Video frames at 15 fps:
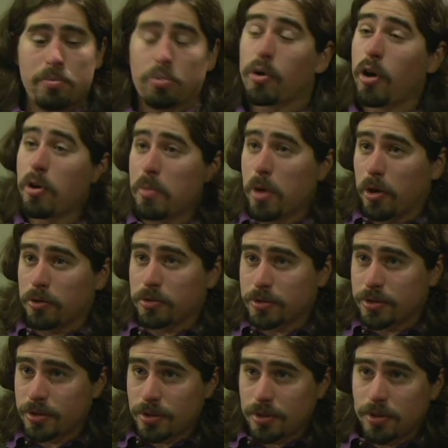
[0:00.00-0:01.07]

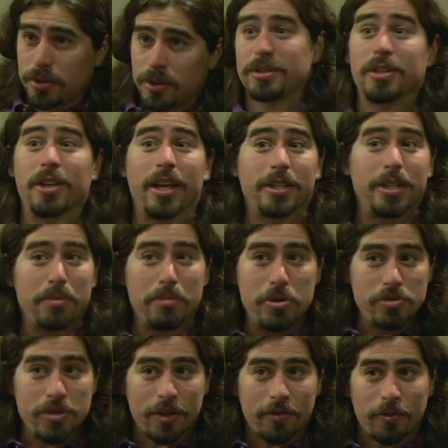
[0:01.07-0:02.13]
promos, selecting
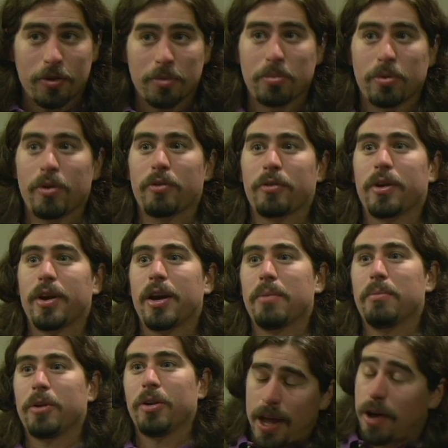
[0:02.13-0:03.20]
music for a
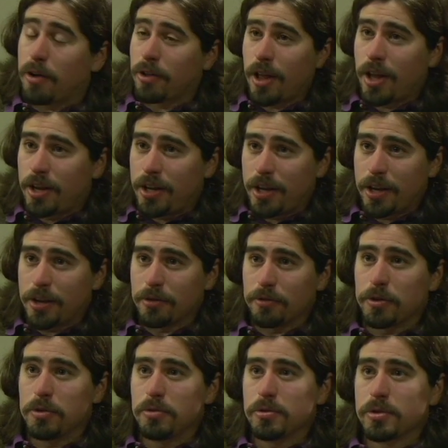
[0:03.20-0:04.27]
program, outlining
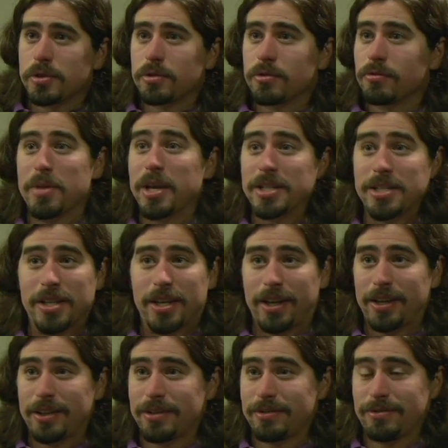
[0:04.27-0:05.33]
interviews,
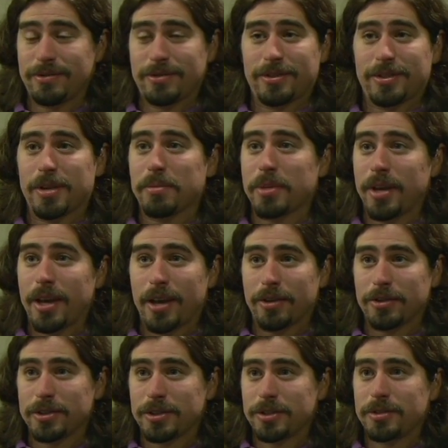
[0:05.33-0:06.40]
mixing something
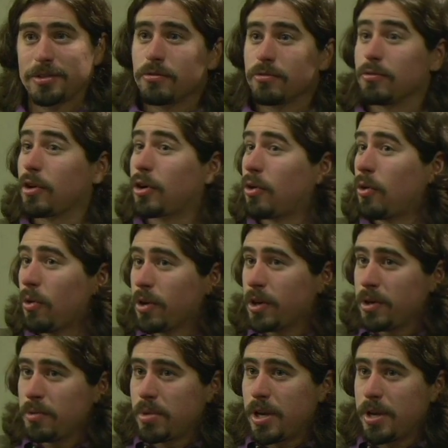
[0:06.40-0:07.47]
else,
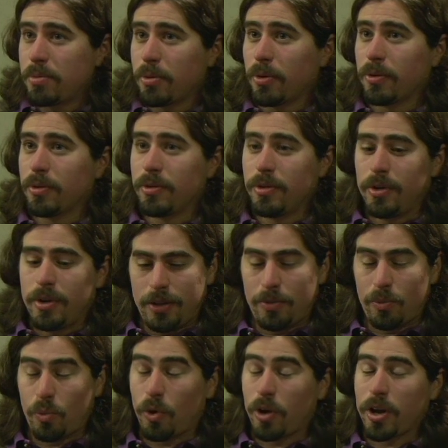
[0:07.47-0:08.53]
recording people,
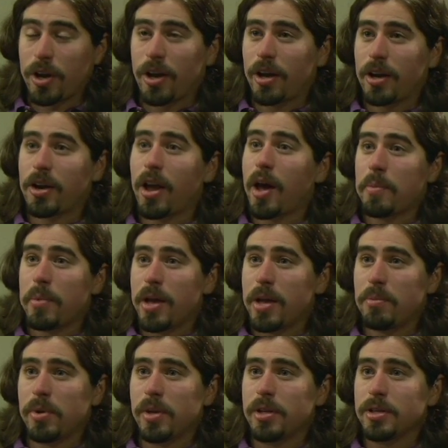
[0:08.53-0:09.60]
working on an op-ed
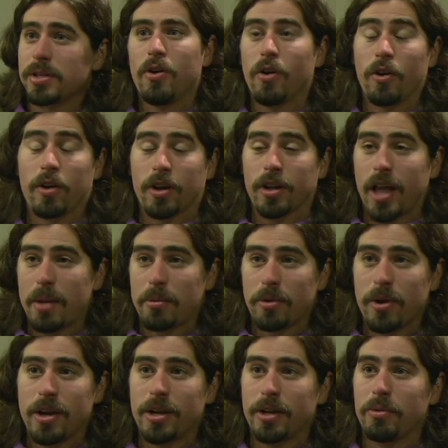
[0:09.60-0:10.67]
piece, or
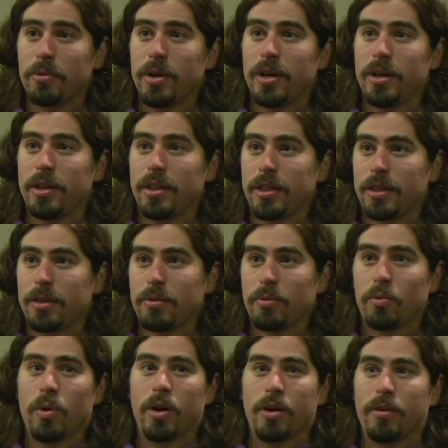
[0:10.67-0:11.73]
collaborating with
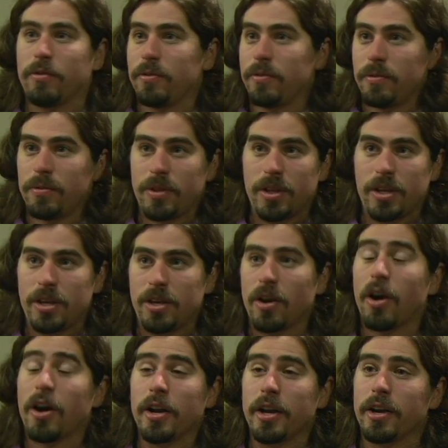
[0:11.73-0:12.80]
one of the
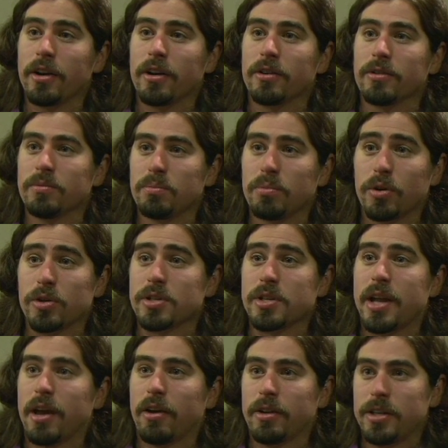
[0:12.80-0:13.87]
on-air
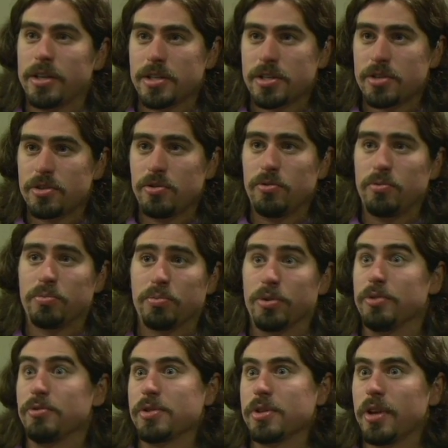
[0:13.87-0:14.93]
personalities to
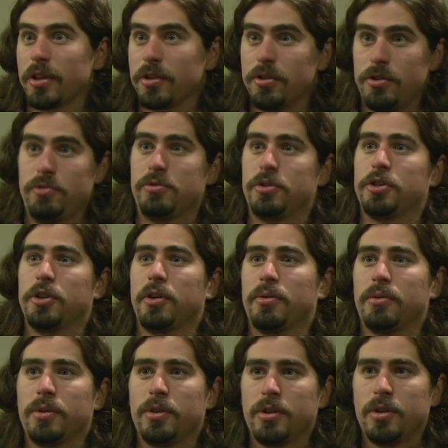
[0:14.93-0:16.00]
produce another news show.
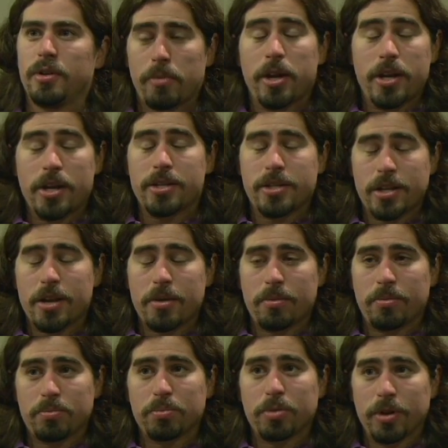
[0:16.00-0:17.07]
My days stay
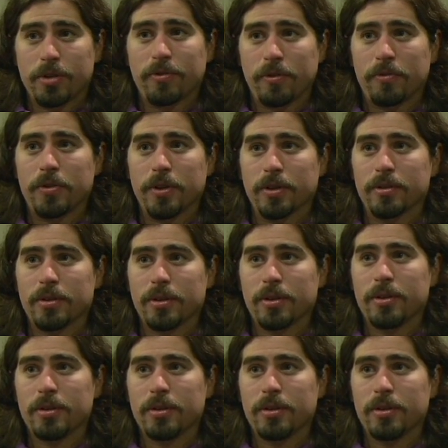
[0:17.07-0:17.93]
pretty fulfilled.